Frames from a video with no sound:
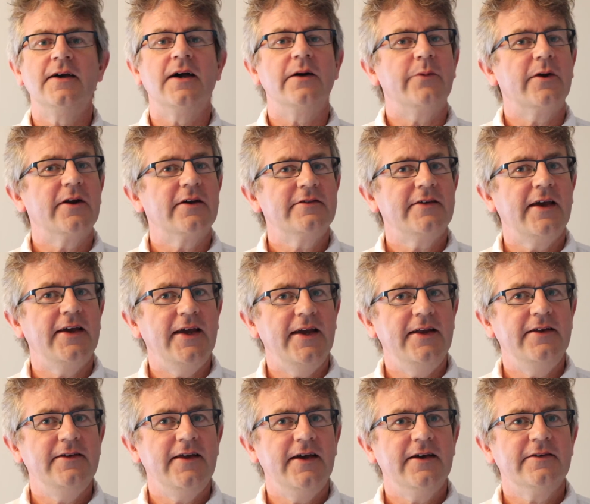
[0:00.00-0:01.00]
And when I say
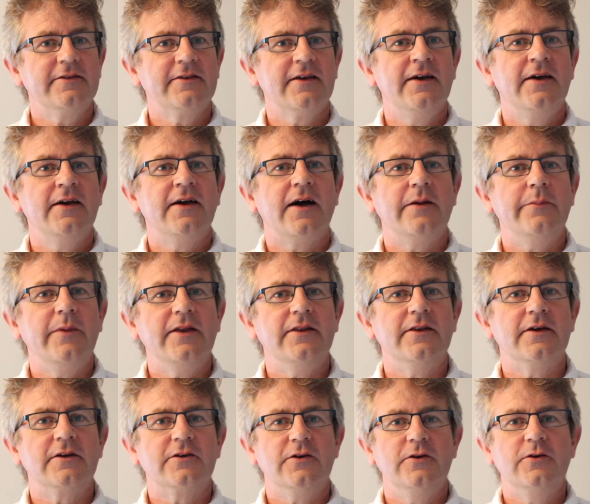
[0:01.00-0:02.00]
indexed, I mean
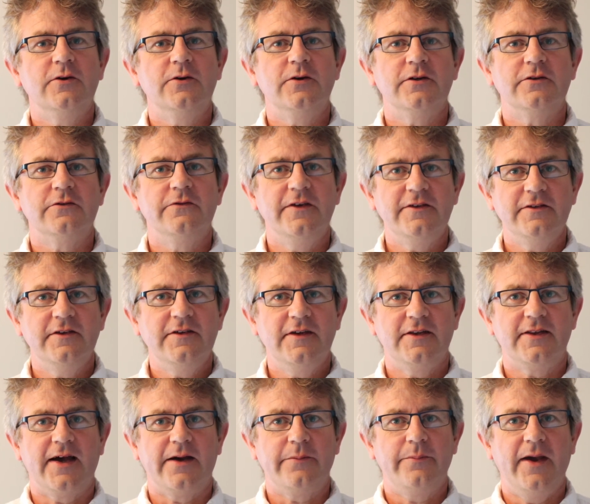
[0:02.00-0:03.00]
that Google has
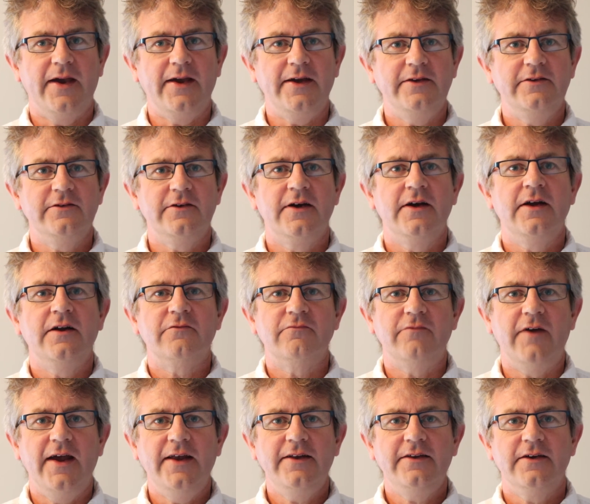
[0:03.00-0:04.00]
visited that page,
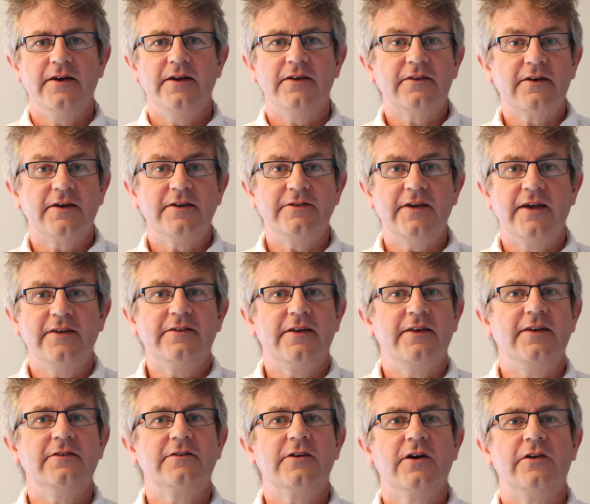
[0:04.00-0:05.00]
read and
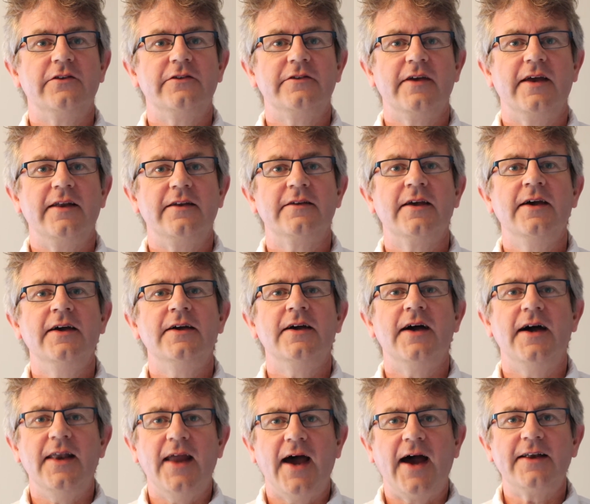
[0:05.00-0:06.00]
digested its content,
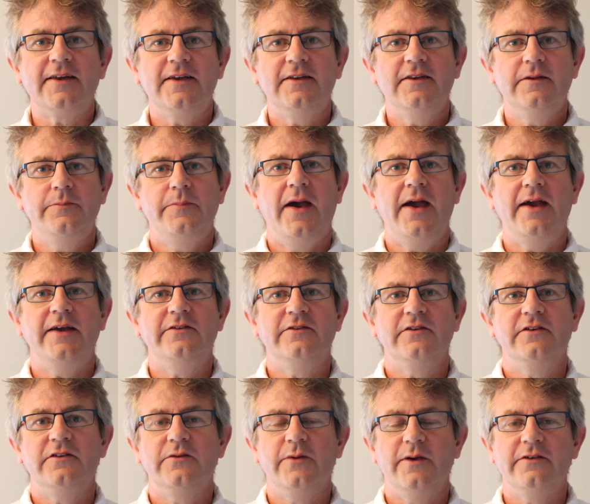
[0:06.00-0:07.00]
and added the
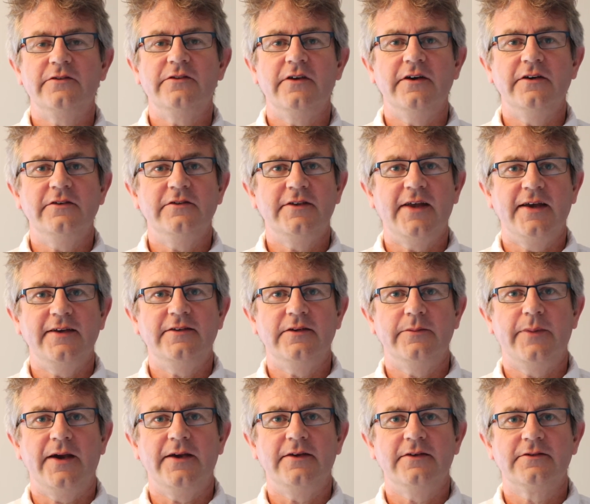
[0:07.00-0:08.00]
page to its search
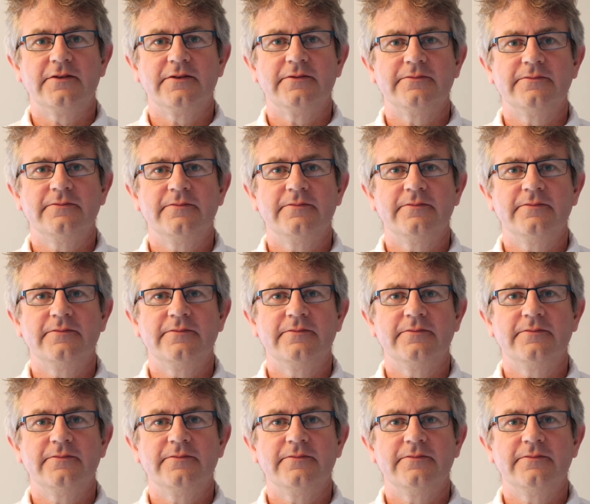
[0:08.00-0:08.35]
database.